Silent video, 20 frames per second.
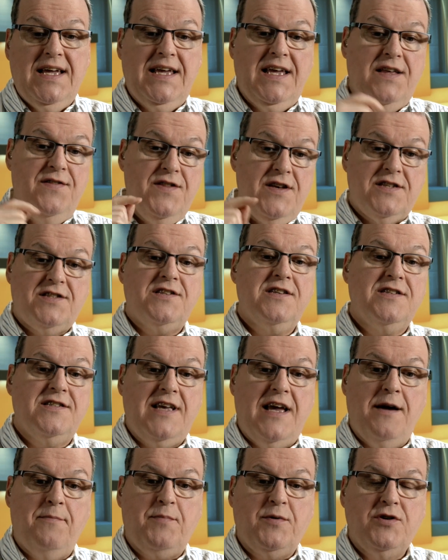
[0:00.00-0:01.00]
in this
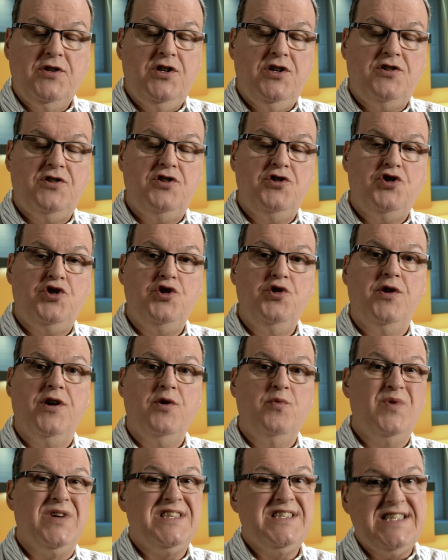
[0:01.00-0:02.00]
example, he's
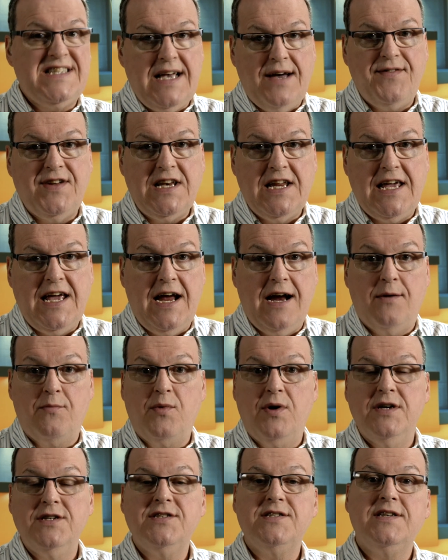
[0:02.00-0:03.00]
shooting with seven
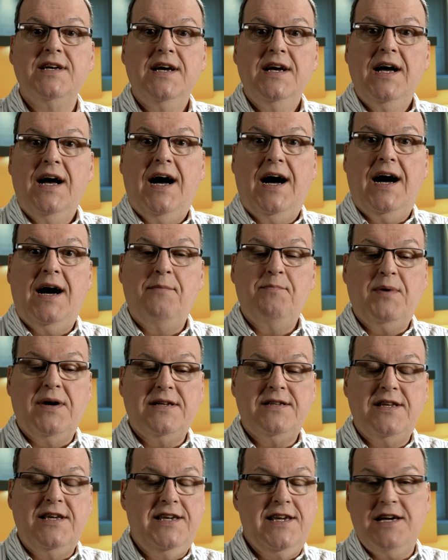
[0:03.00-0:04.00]
cameras, uh,
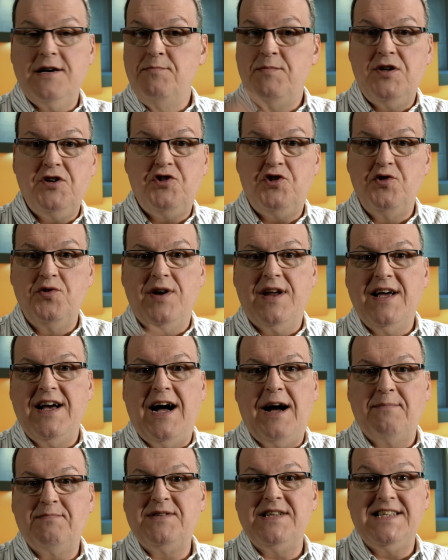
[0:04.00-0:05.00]
but he can be shooting
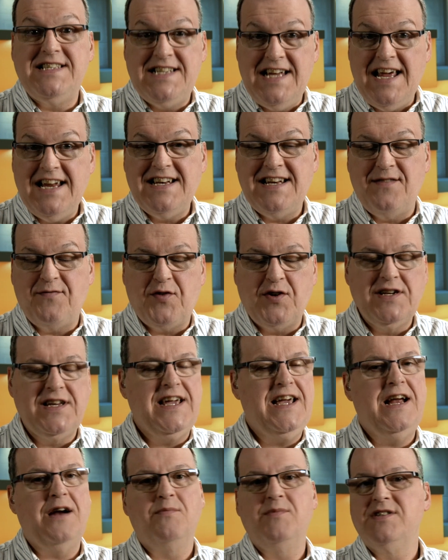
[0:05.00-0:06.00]
up to 10 different
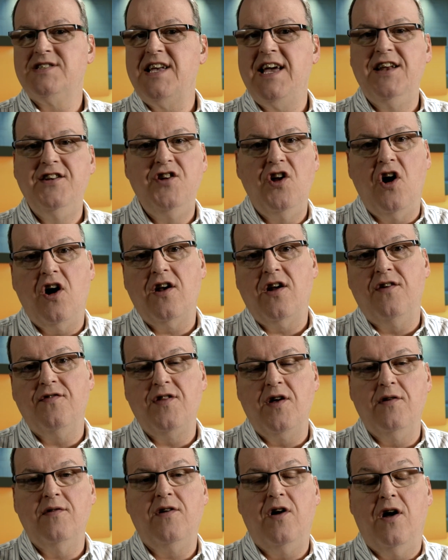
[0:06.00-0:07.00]
cameras, and not all of
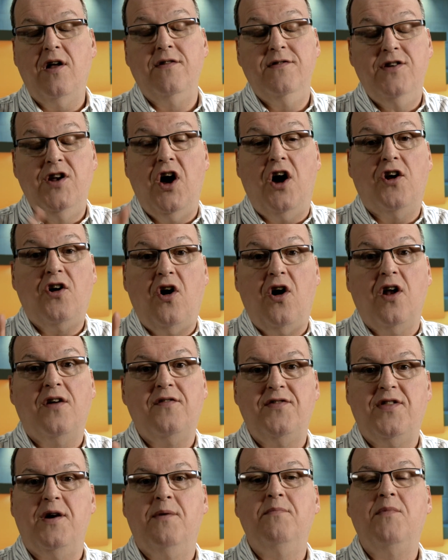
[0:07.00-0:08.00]
them, all, not all
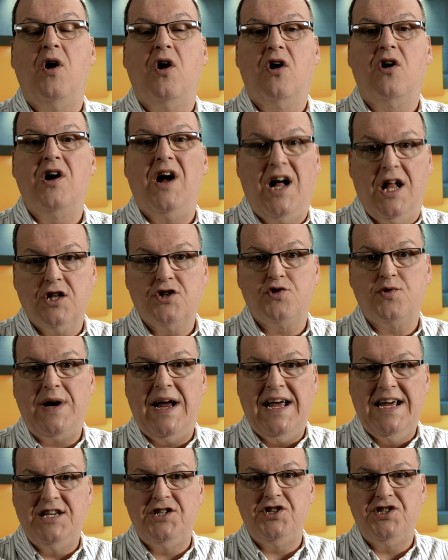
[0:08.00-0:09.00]
of them are Ultra
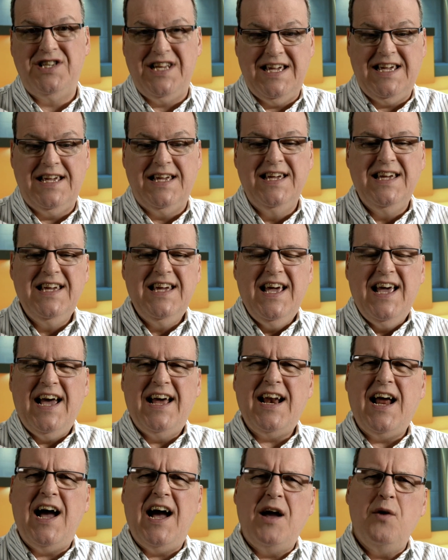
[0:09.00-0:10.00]
HD.
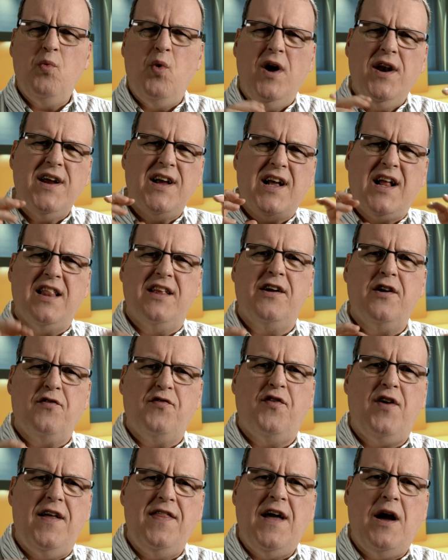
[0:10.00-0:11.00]
And I, I want to
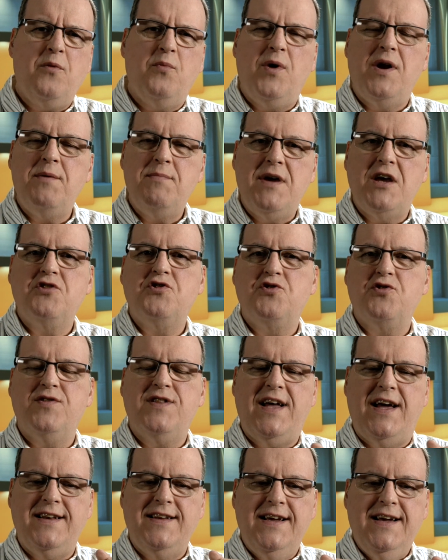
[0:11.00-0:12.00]
clarify that. I want to make sure
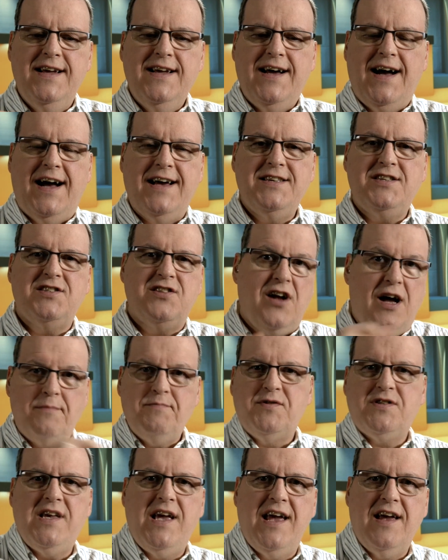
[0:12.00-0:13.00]
that I
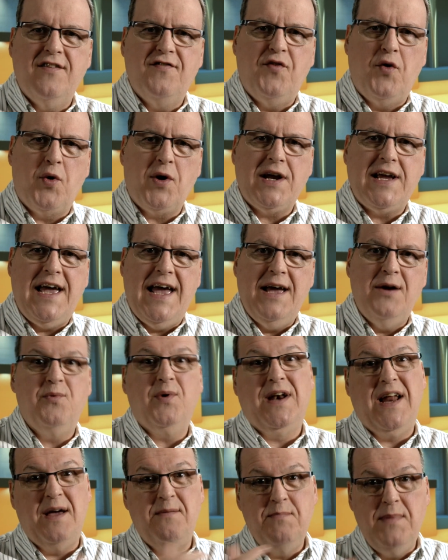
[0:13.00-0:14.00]
stop saying 4K
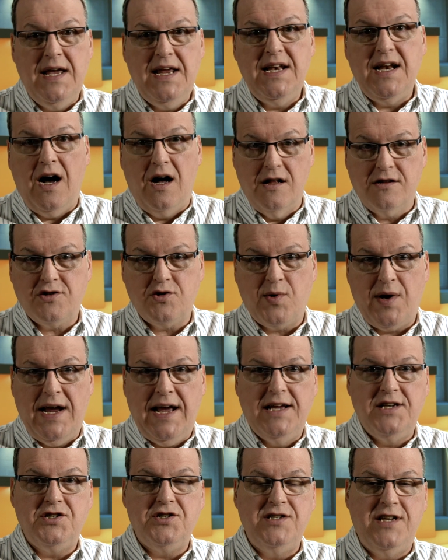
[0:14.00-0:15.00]
when I mean Ultra
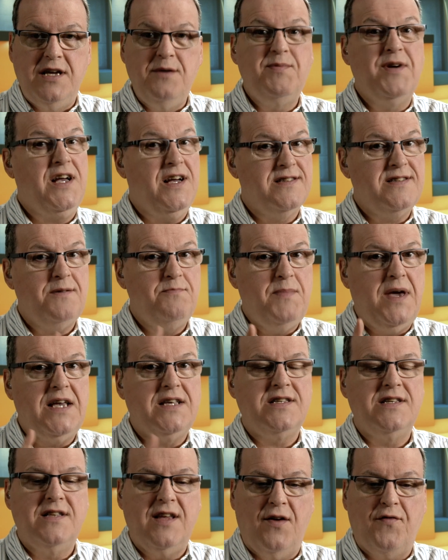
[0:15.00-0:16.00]
HD because it
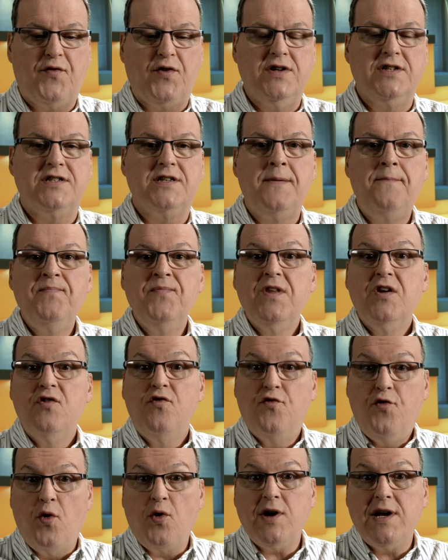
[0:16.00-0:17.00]
makes a difference.
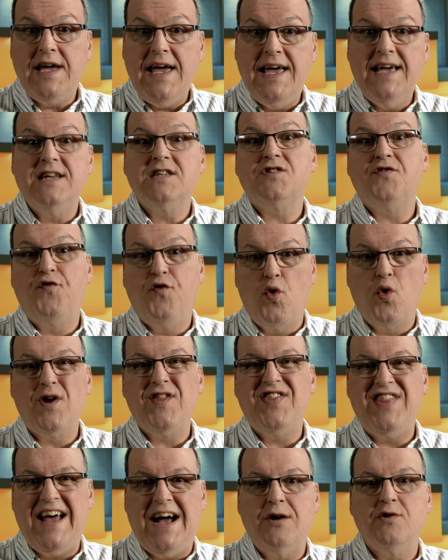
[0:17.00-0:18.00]
4K is
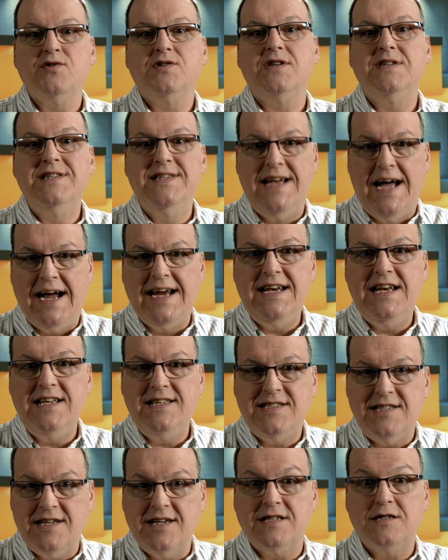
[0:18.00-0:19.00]

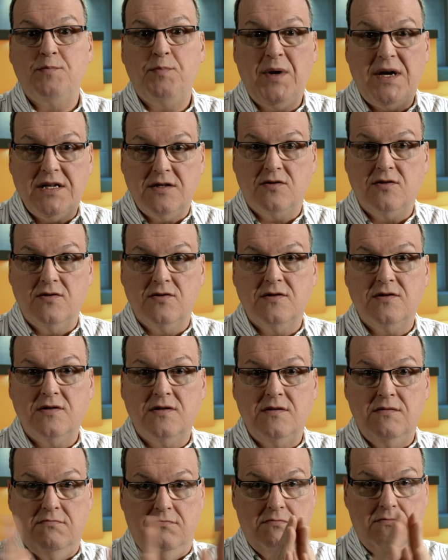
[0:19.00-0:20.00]
4,096 pixels